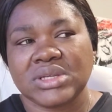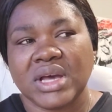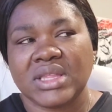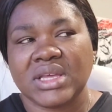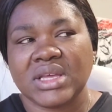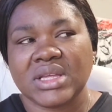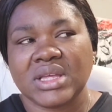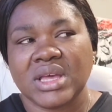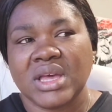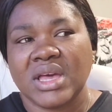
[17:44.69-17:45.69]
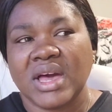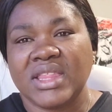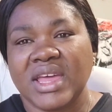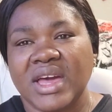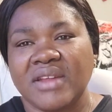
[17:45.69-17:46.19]
I think, and
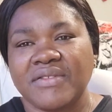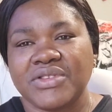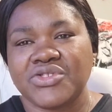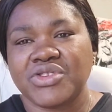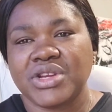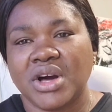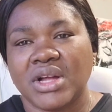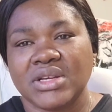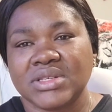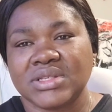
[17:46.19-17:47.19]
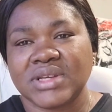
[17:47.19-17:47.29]
they had it for $3,